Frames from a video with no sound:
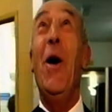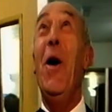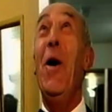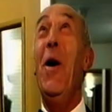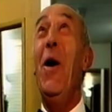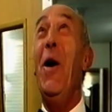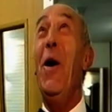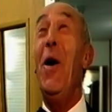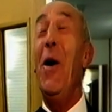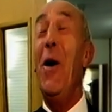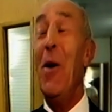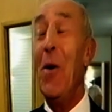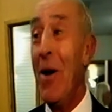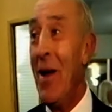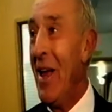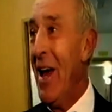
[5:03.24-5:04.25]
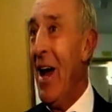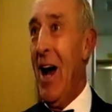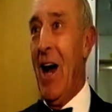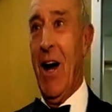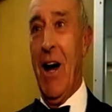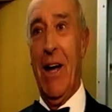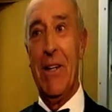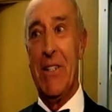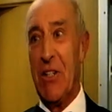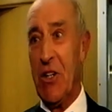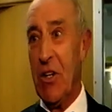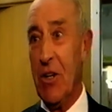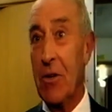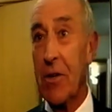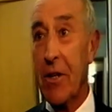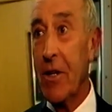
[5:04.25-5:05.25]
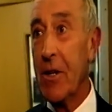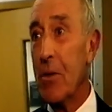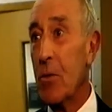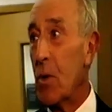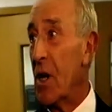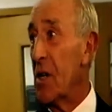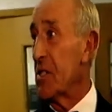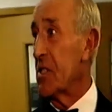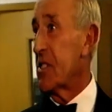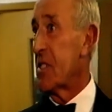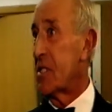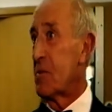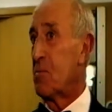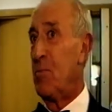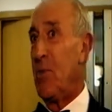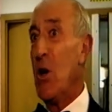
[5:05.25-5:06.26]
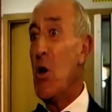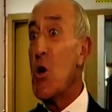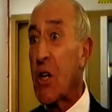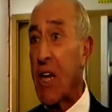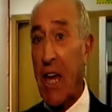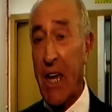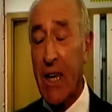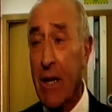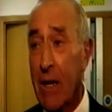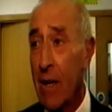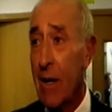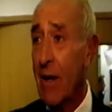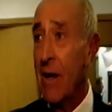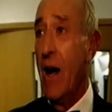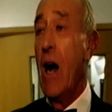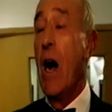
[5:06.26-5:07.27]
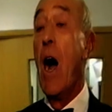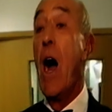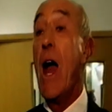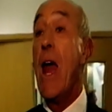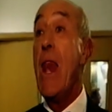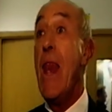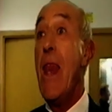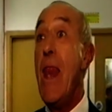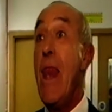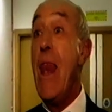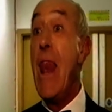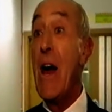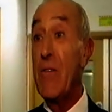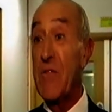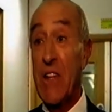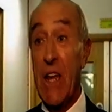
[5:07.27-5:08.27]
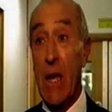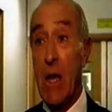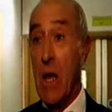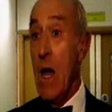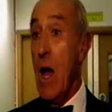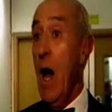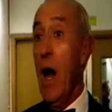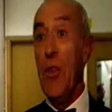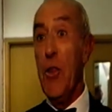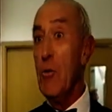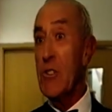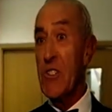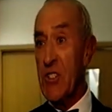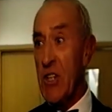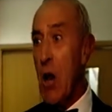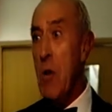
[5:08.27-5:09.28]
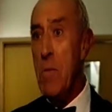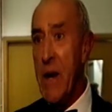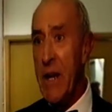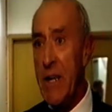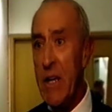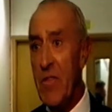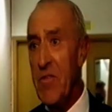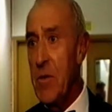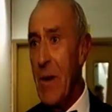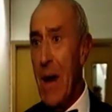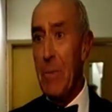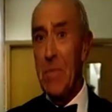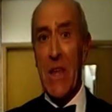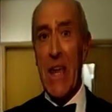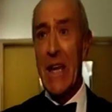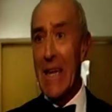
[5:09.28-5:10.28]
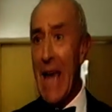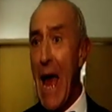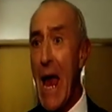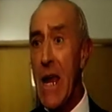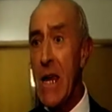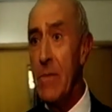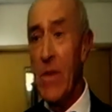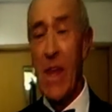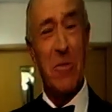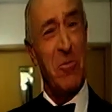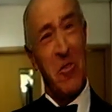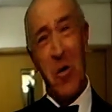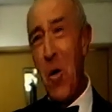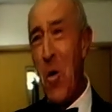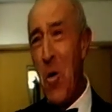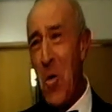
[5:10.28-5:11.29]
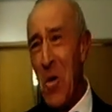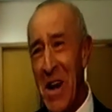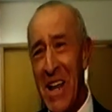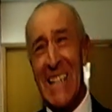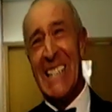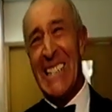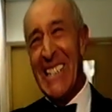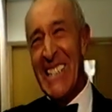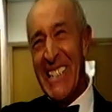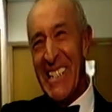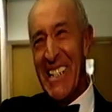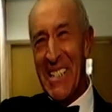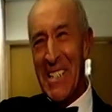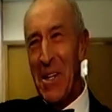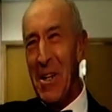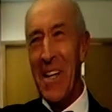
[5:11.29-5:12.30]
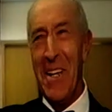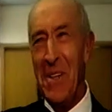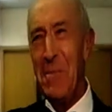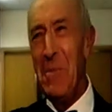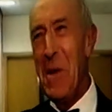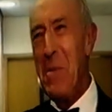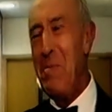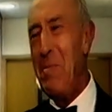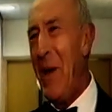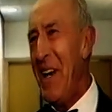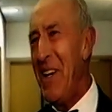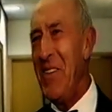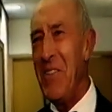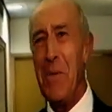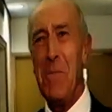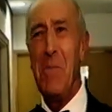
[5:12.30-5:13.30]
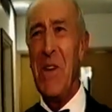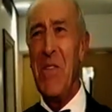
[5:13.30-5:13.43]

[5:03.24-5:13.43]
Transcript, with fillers: Oh, oh. I tell you what, spooky. I loved it. I thought so many of them up their game. They were all just a little bit better than